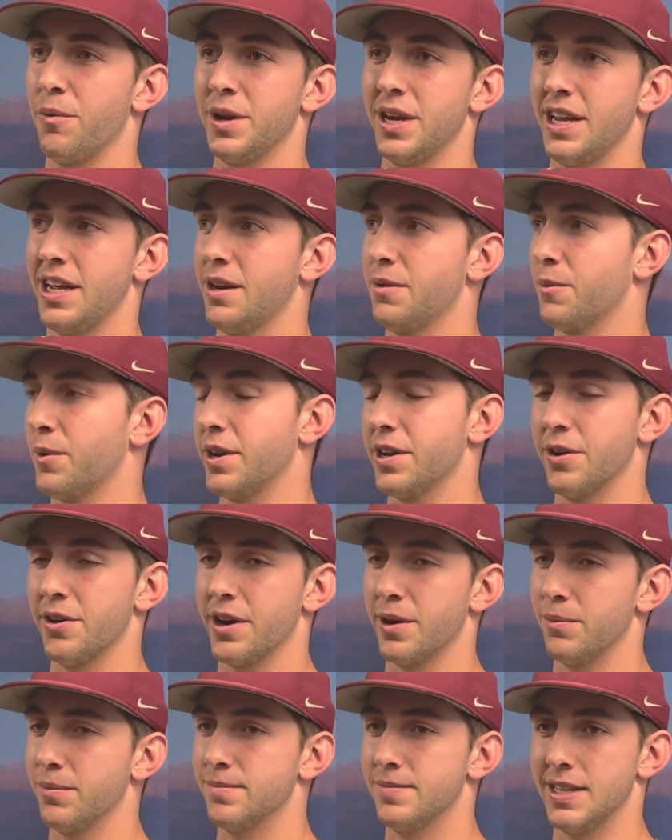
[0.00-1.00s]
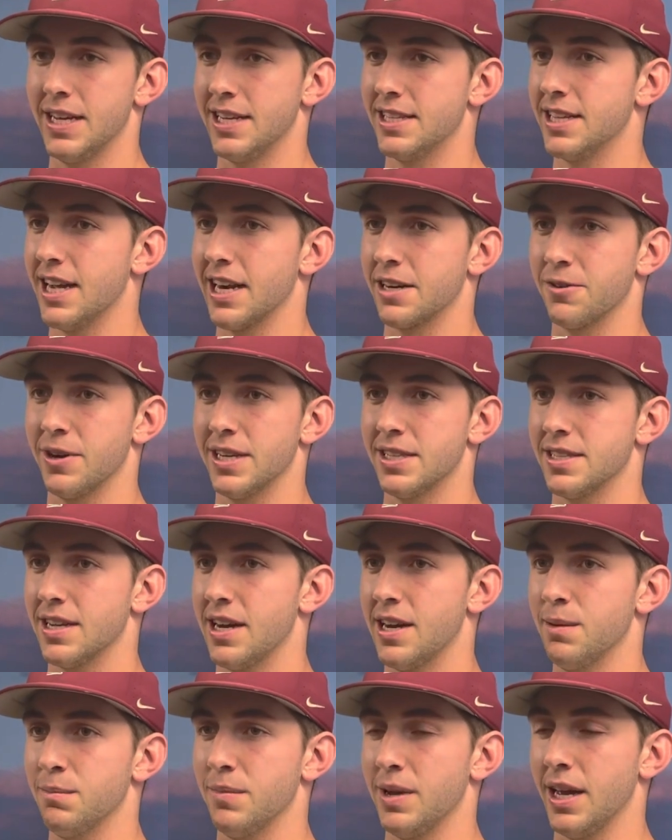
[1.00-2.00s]
we need, and we're doing it at the exact right
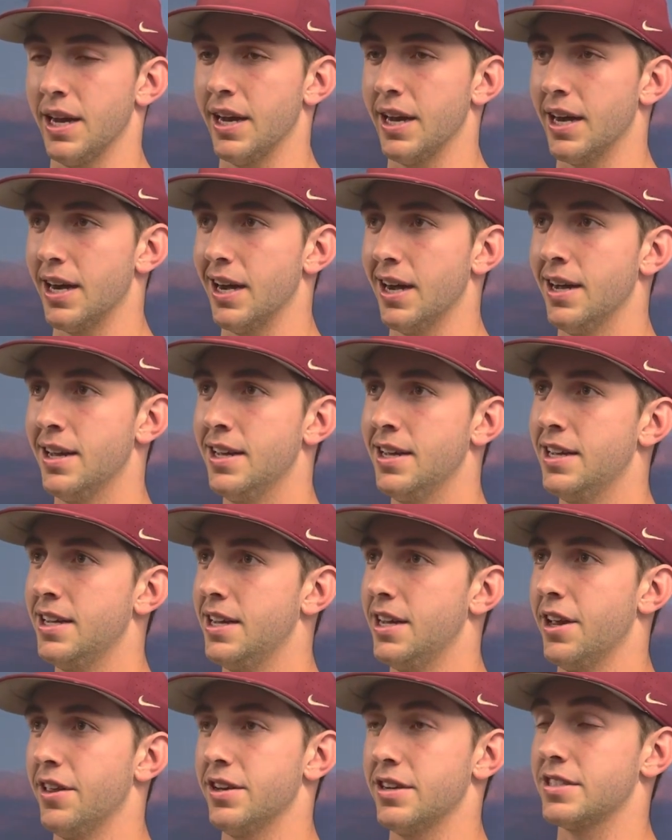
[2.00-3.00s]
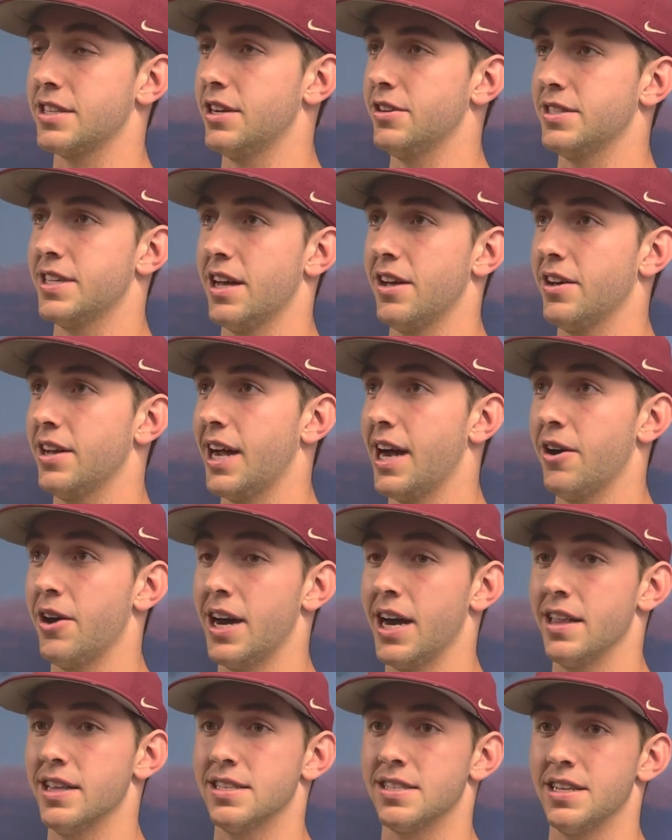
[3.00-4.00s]
time, and, you know, there's no telling how
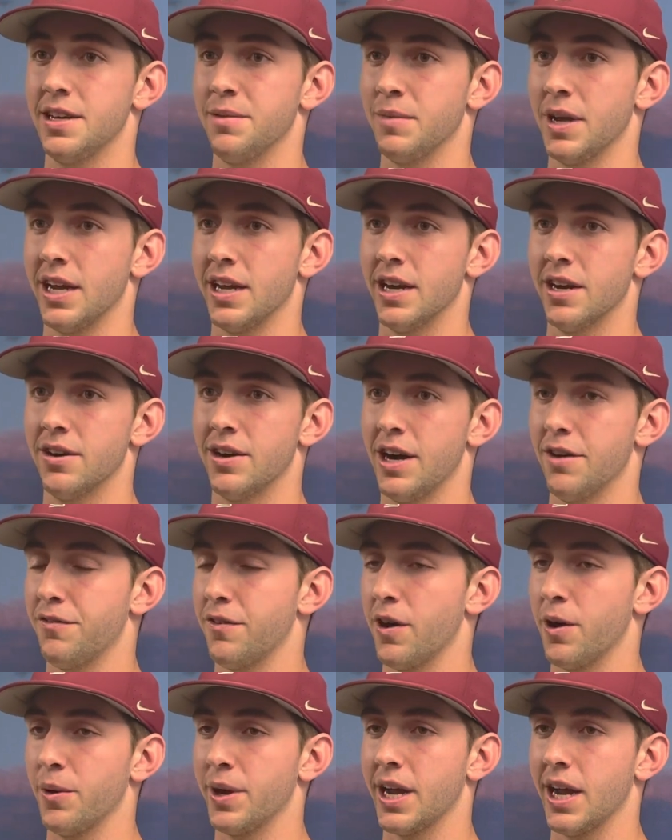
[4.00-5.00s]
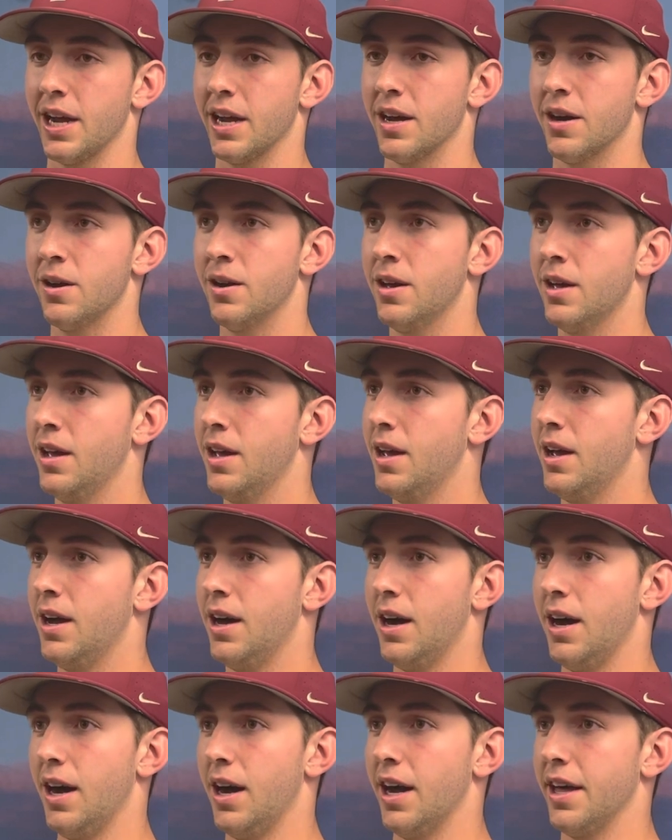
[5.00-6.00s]
high this team can go, how far we can go.
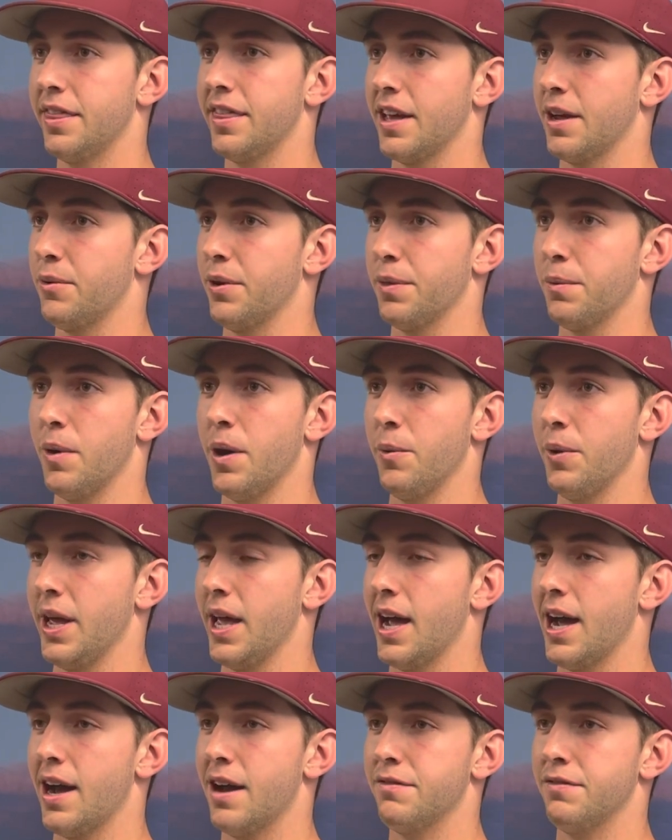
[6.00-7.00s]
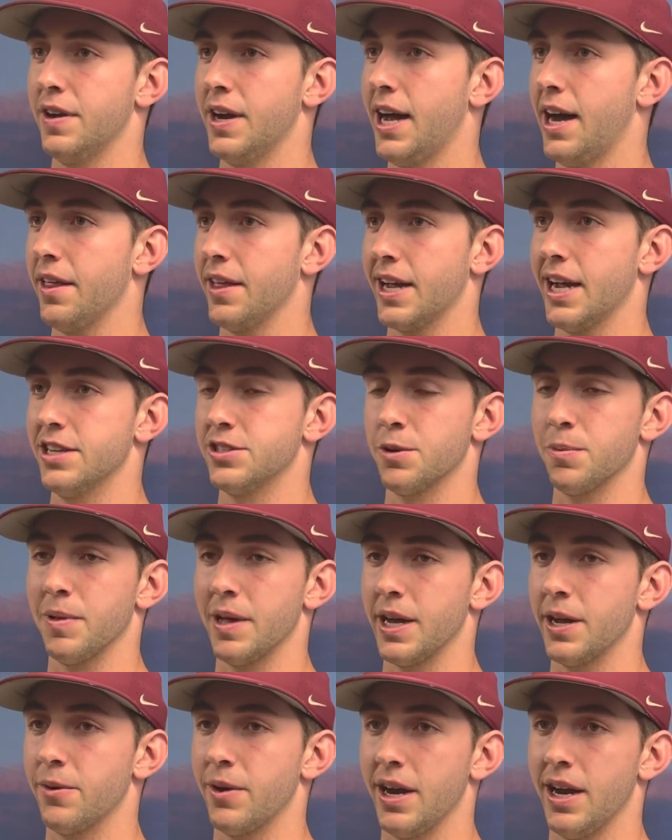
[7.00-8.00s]
I think with what we have and how the guys are
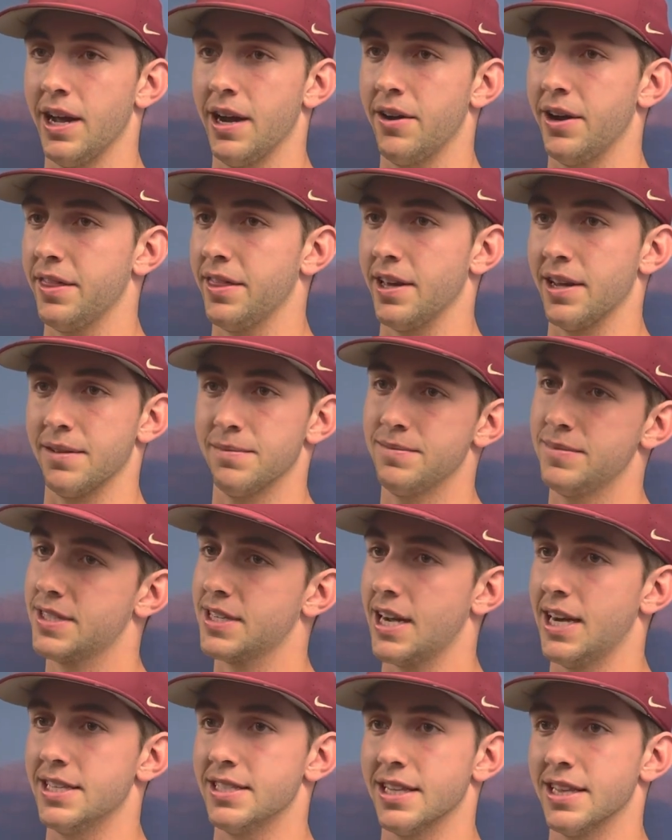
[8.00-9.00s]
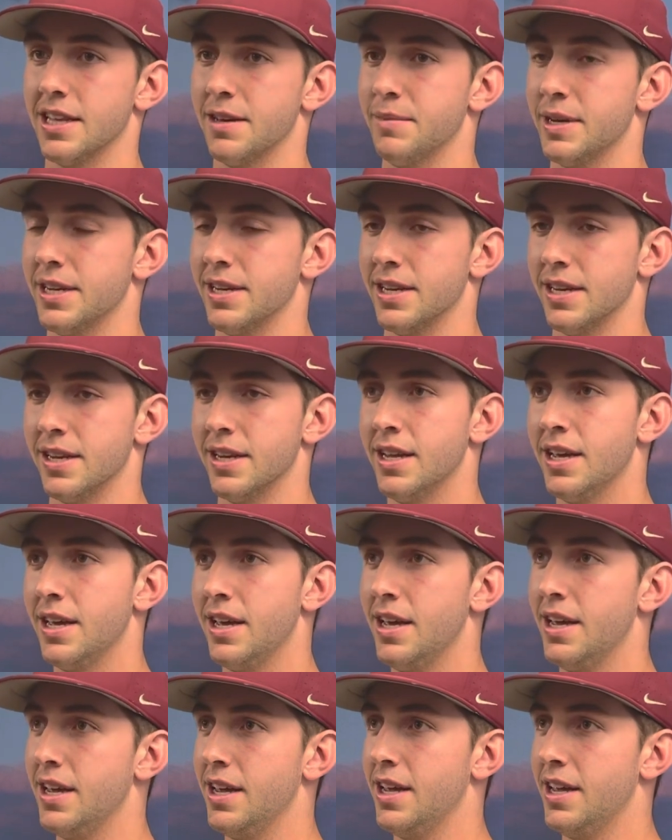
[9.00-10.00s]
playing right now, I think the sky's the limit, and
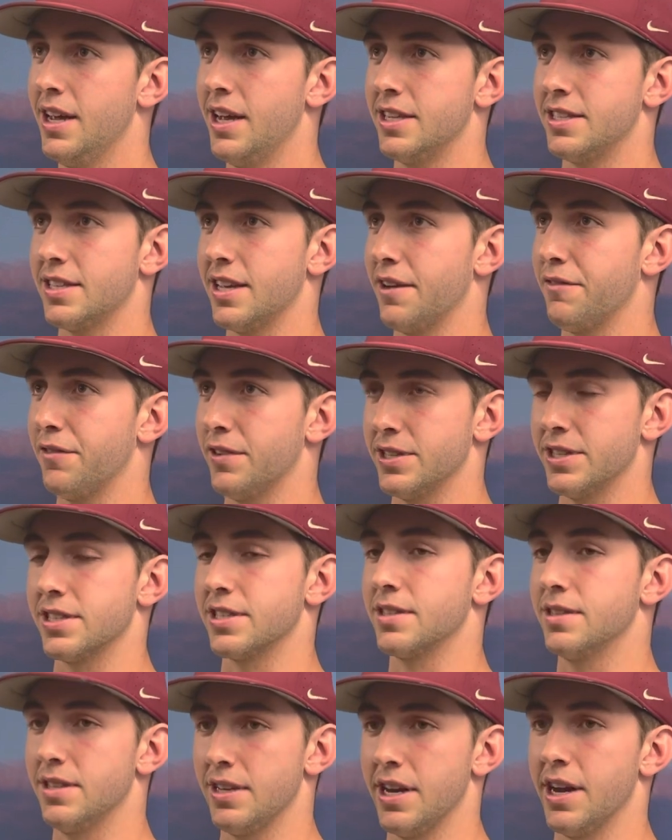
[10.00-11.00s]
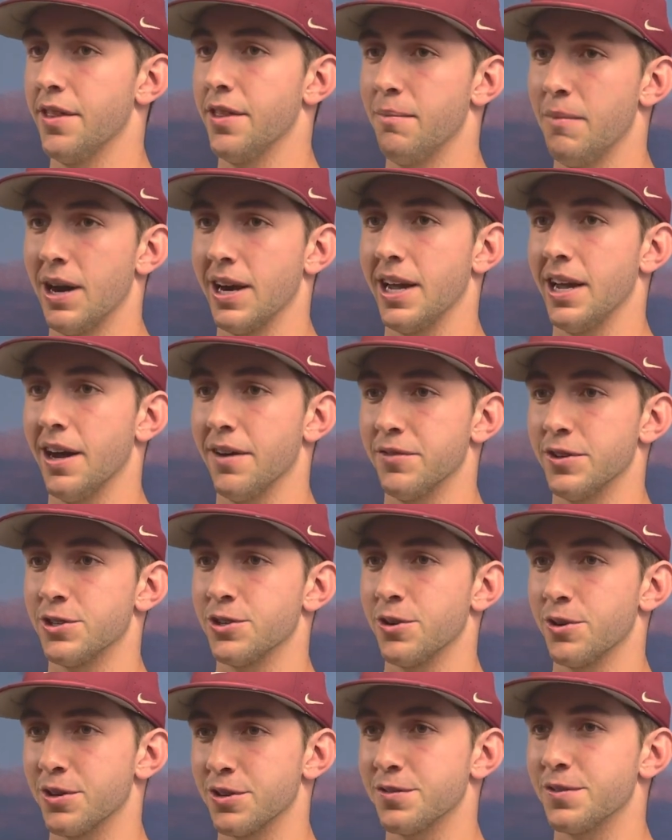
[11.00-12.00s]
it's definitely just, you know, the monkey off the
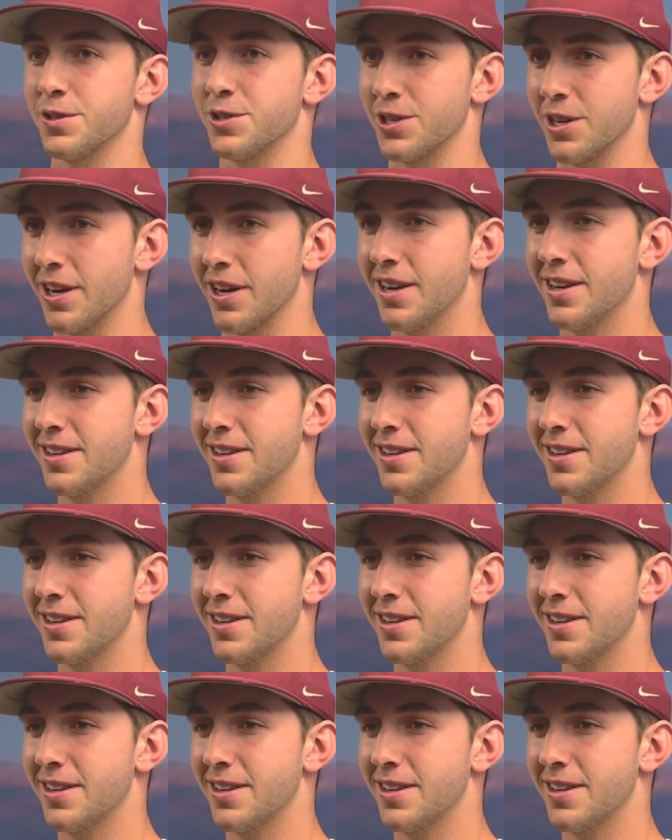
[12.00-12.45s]
shoulders for sure.